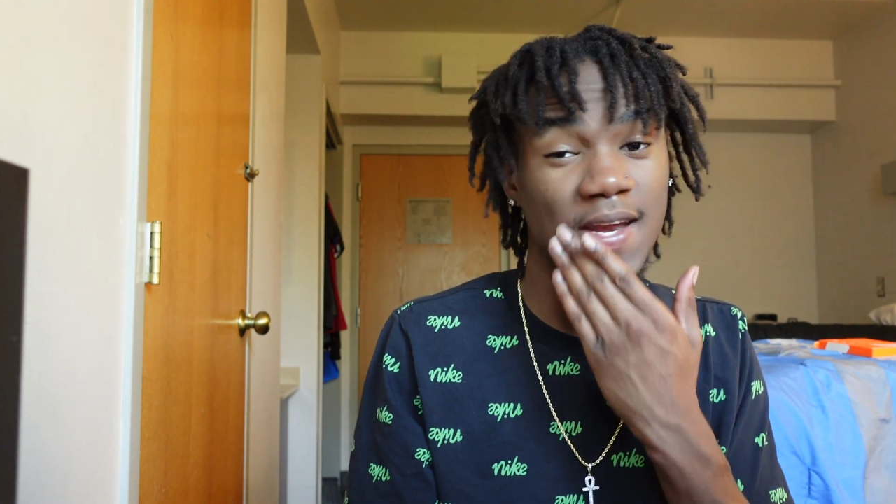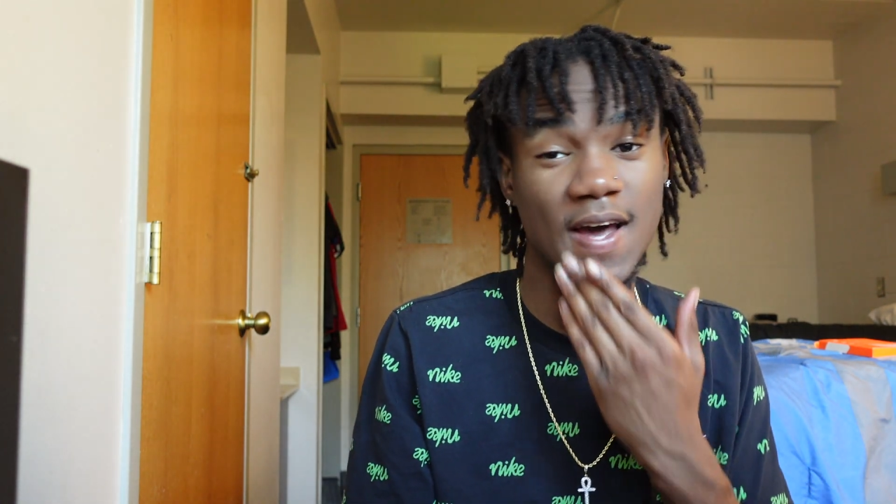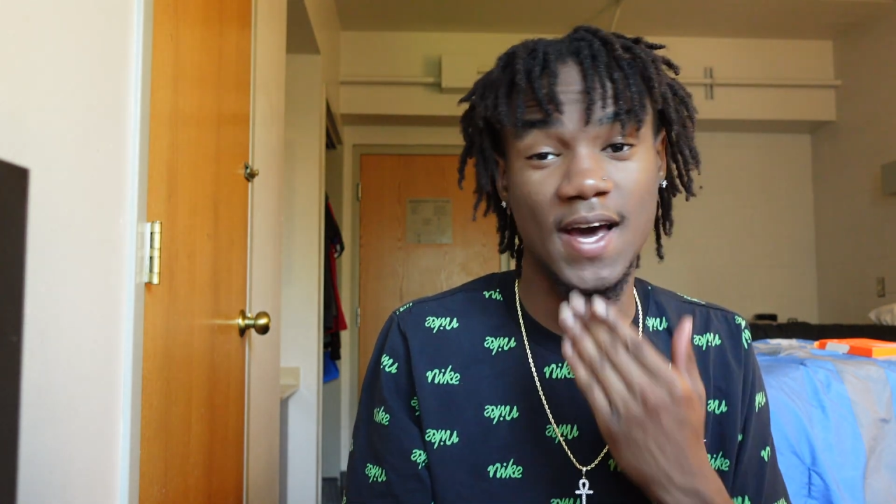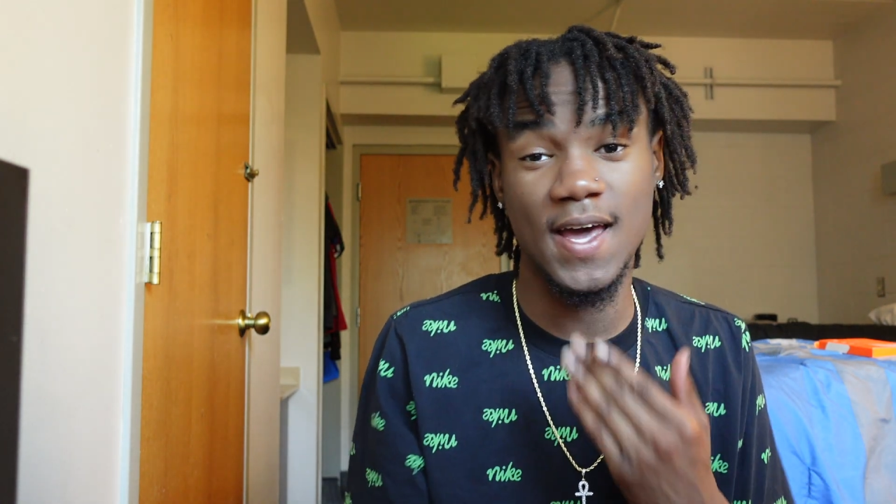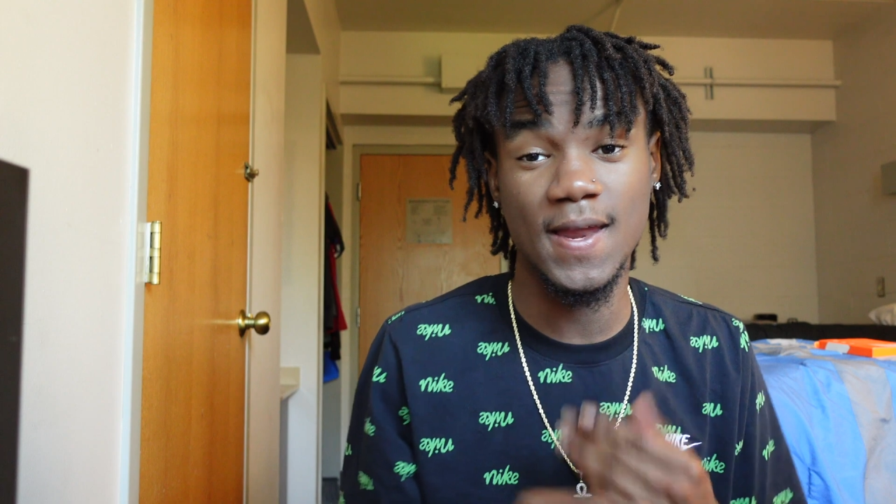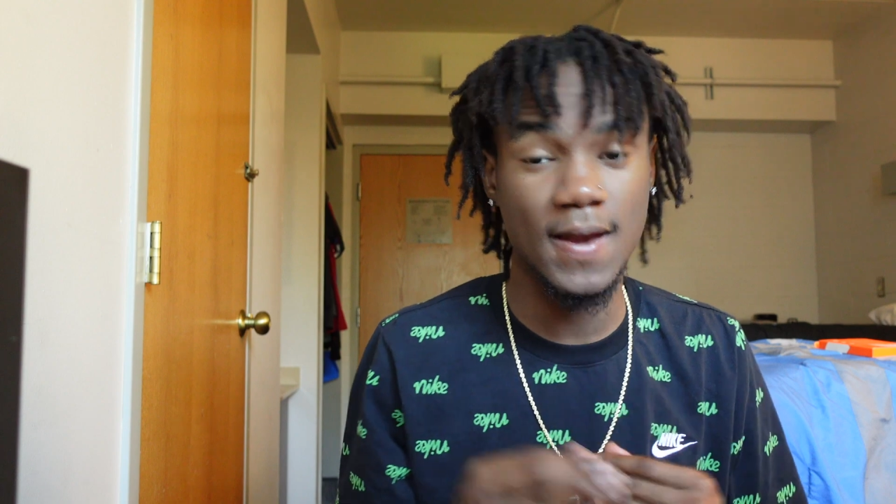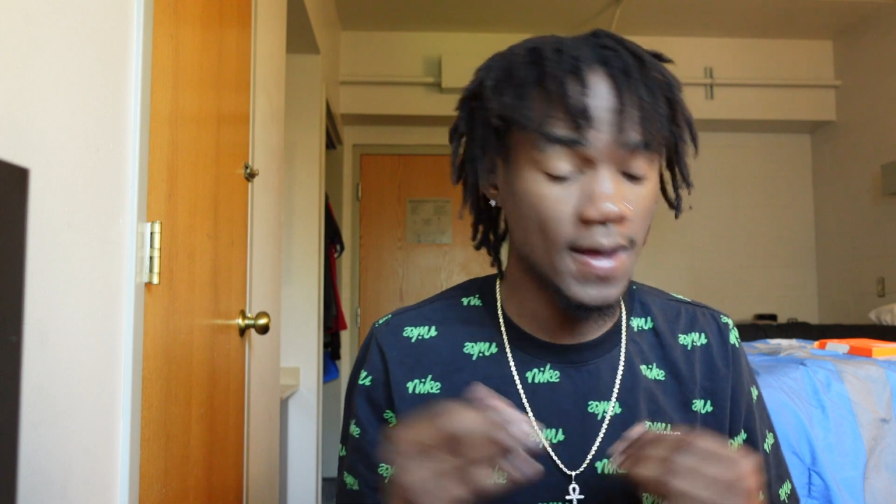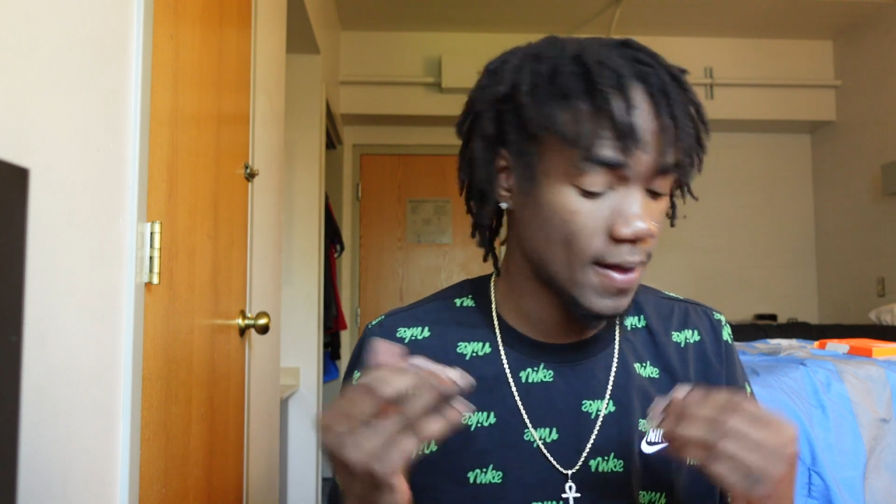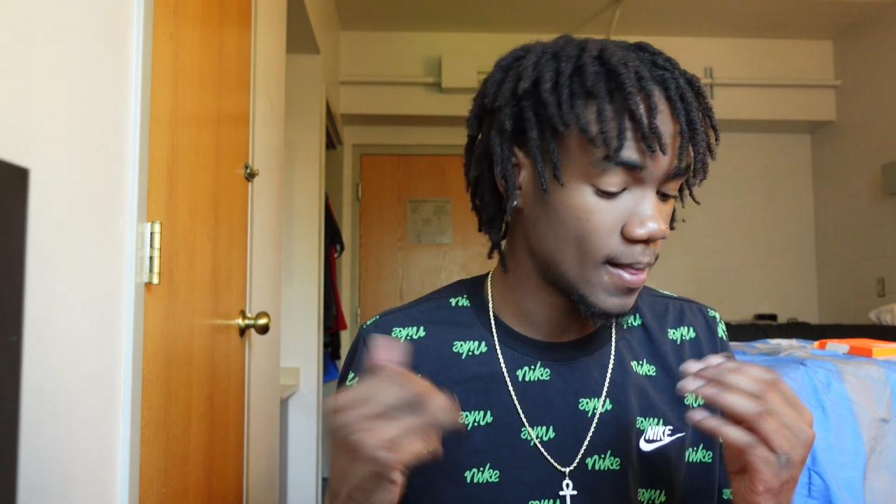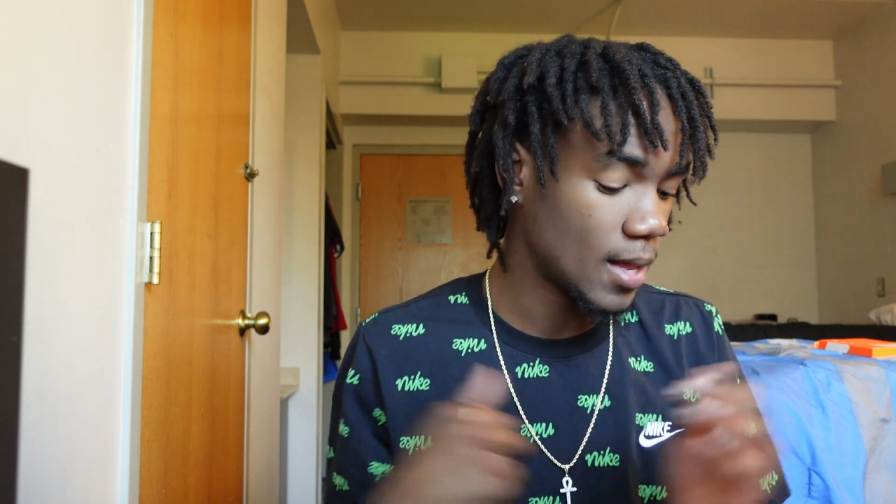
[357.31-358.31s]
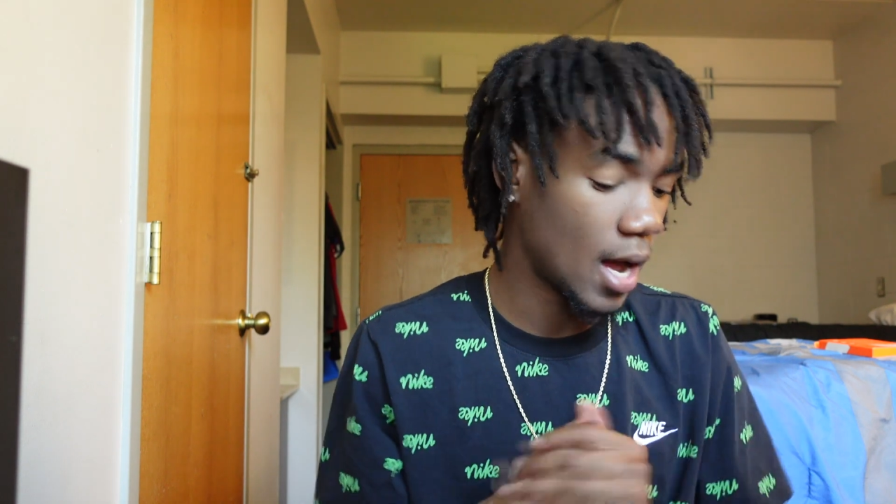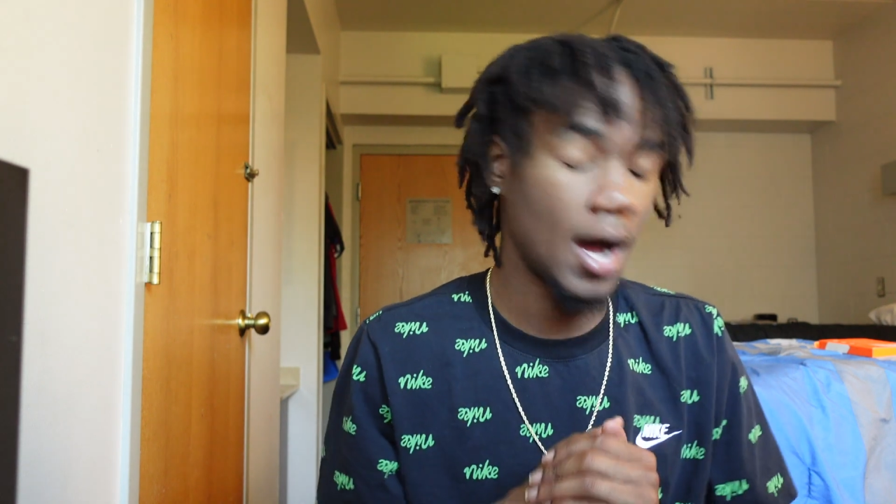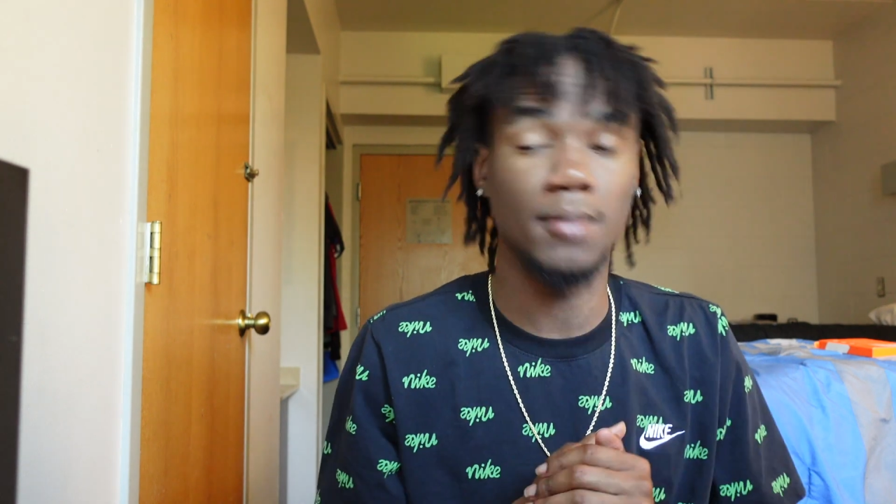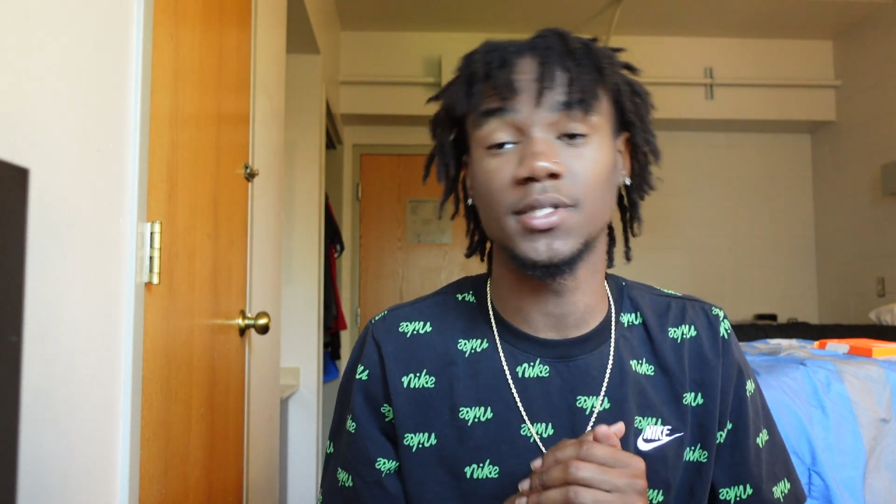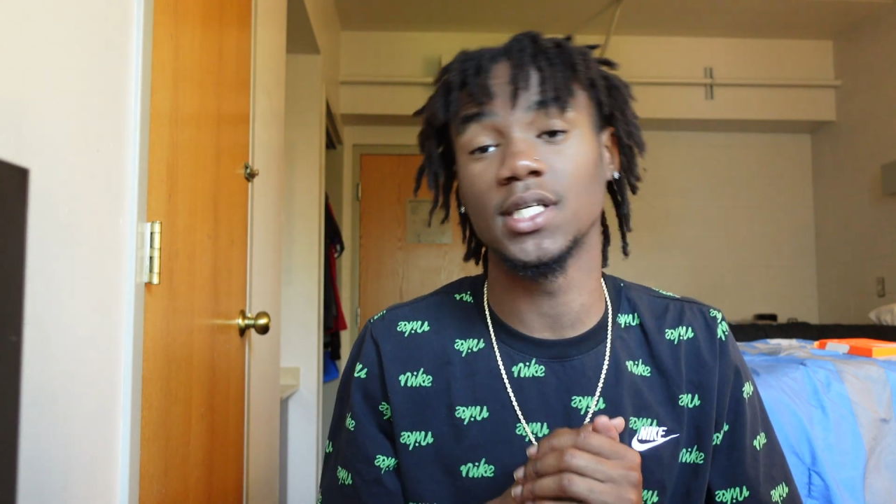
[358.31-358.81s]
done.
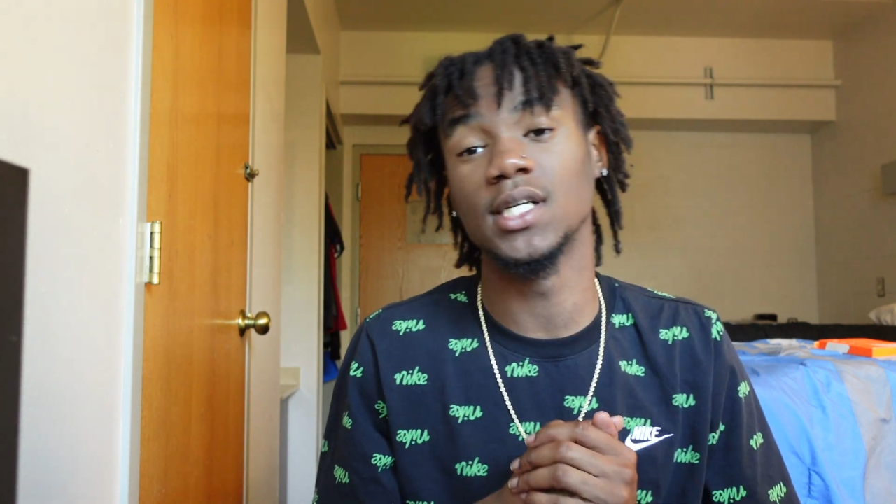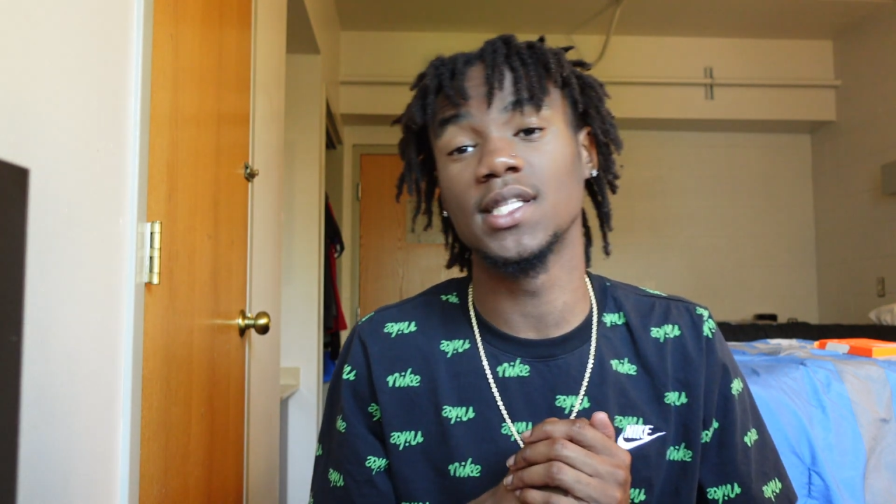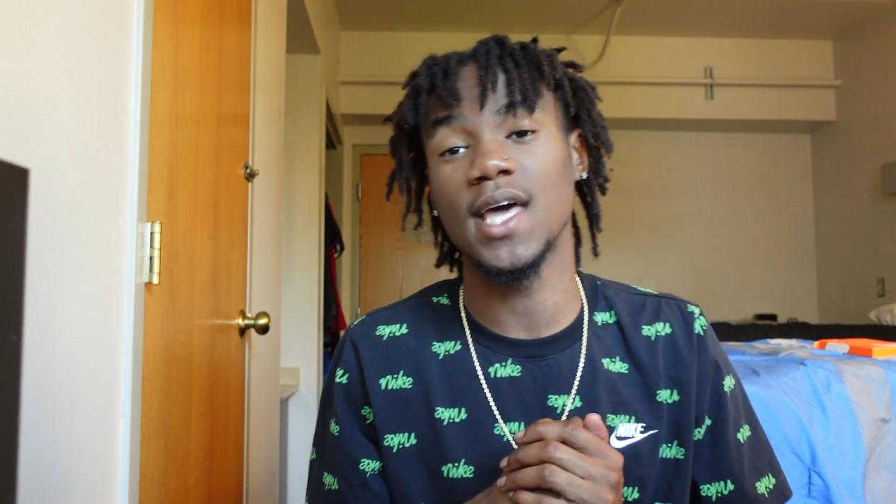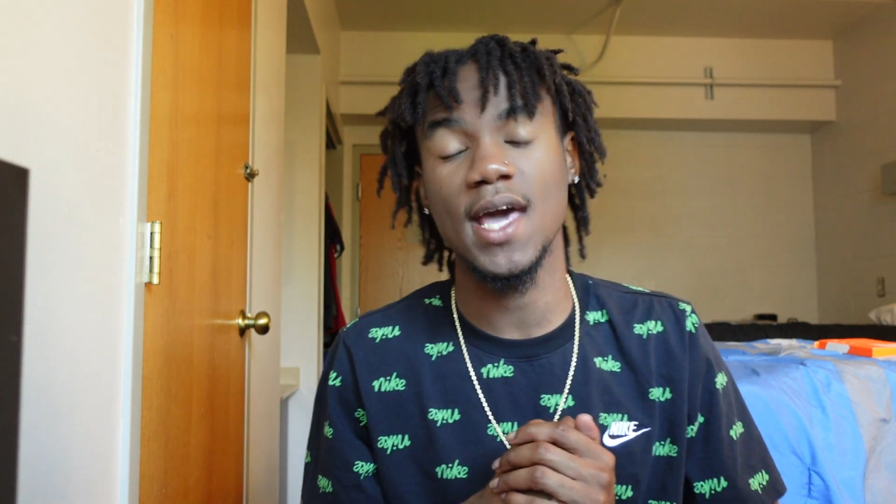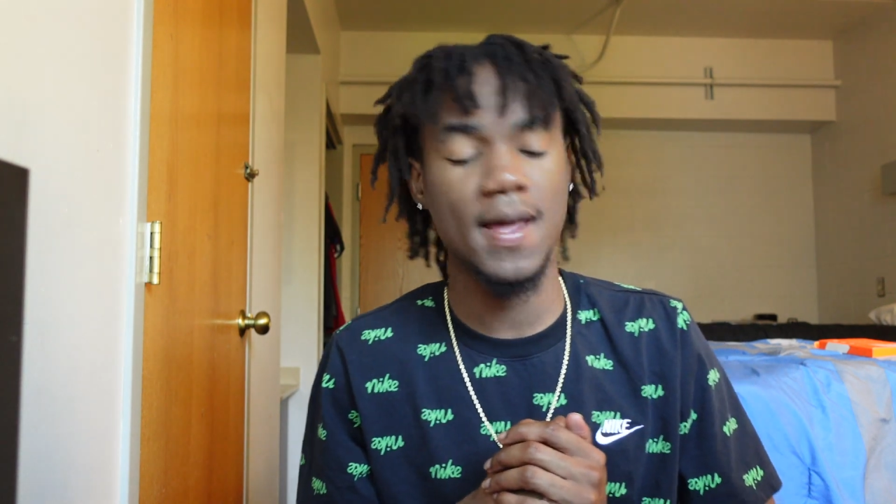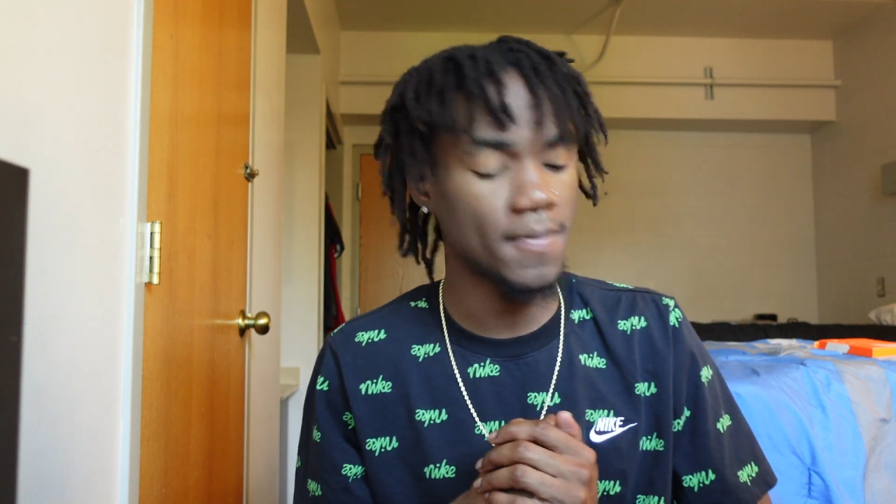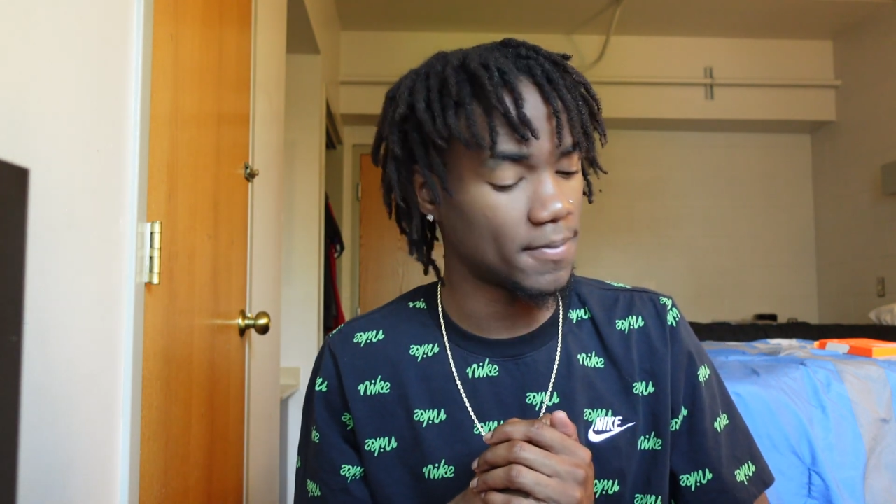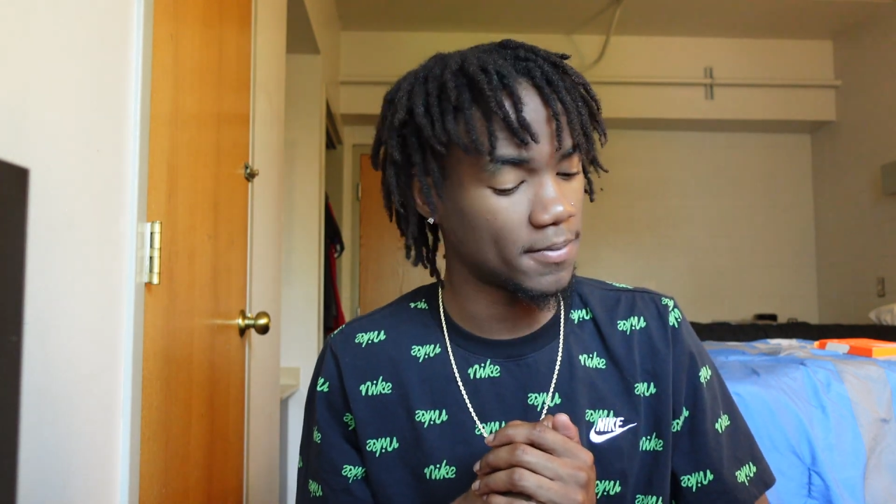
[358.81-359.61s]
Till then,